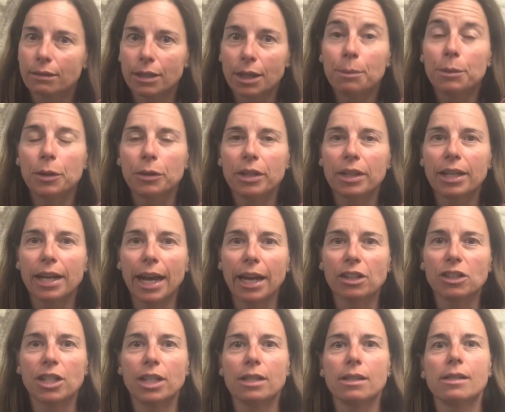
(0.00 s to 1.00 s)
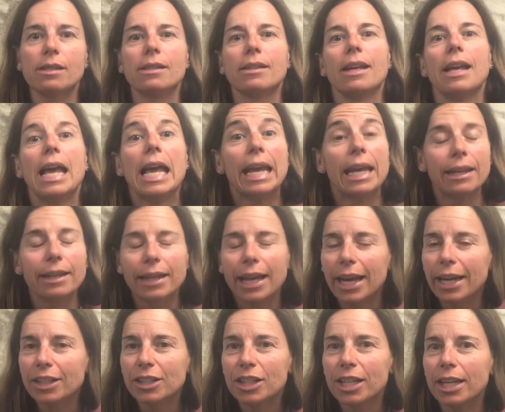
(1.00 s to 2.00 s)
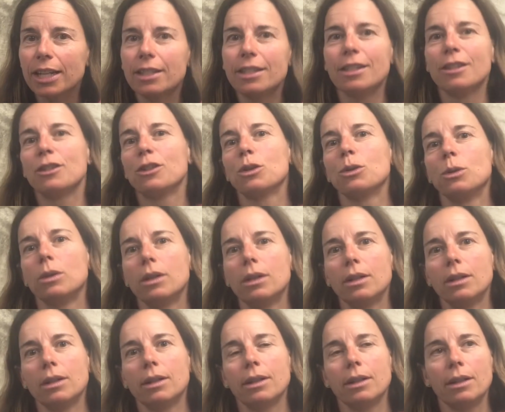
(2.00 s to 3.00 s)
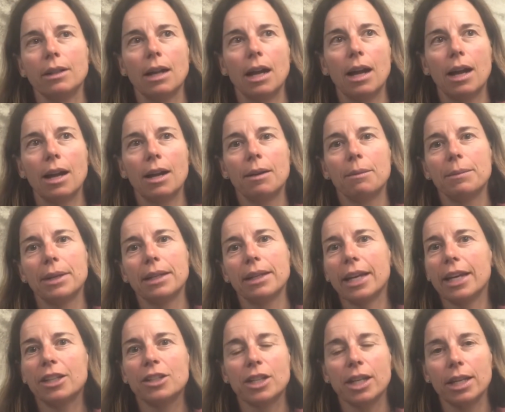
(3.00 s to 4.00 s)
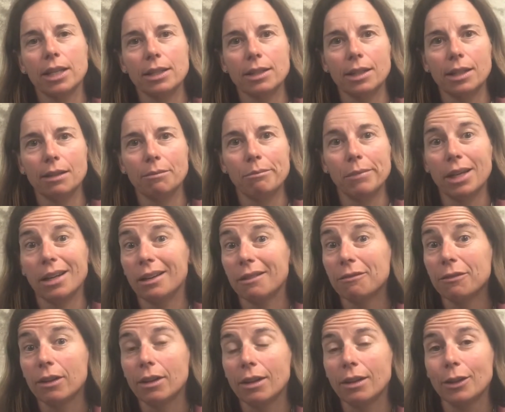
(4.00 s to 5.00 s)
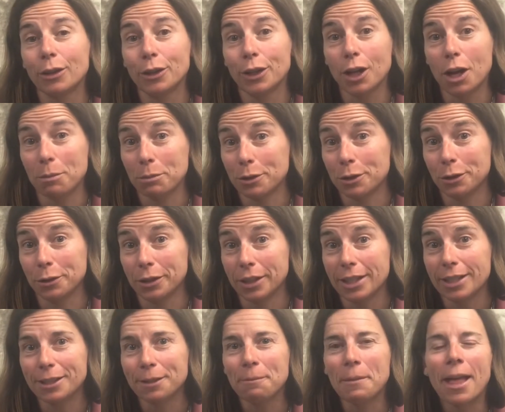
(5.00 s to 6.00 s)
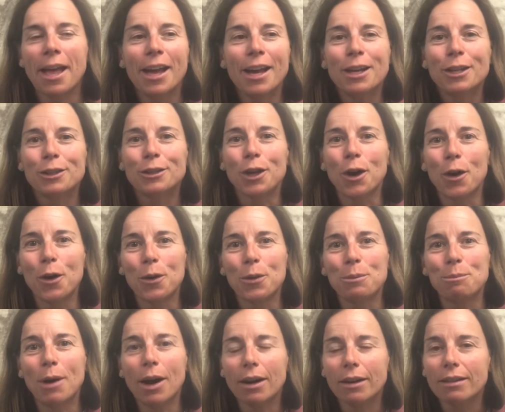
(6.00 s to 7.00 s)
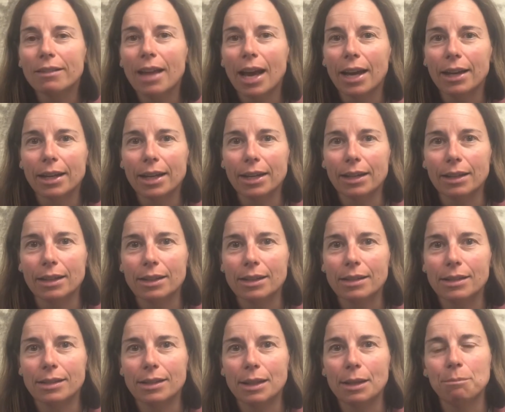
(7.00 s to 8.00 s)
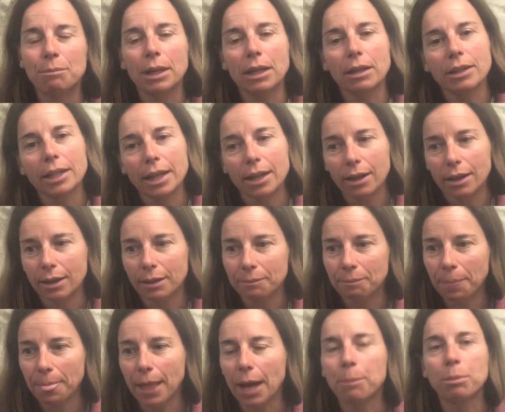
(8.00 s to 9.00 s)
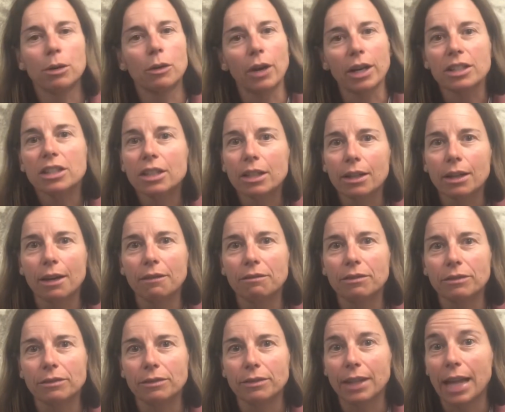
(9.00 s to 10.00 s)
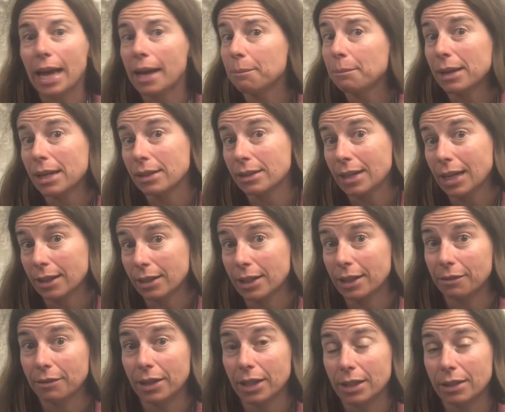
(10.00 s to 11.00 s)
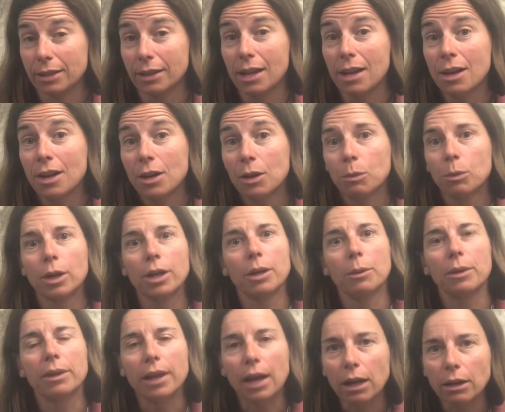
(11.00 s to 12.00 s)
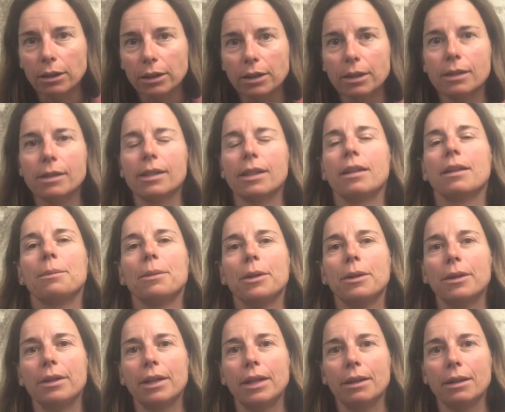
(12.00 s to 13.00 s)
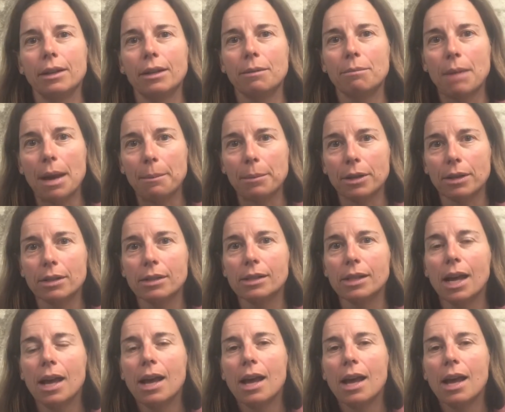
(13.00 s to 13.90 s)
community connections, engage kids in school, engage kids in meaningful learning opportunities. So part of that is building a progression of land-based activities, working with elders and community members.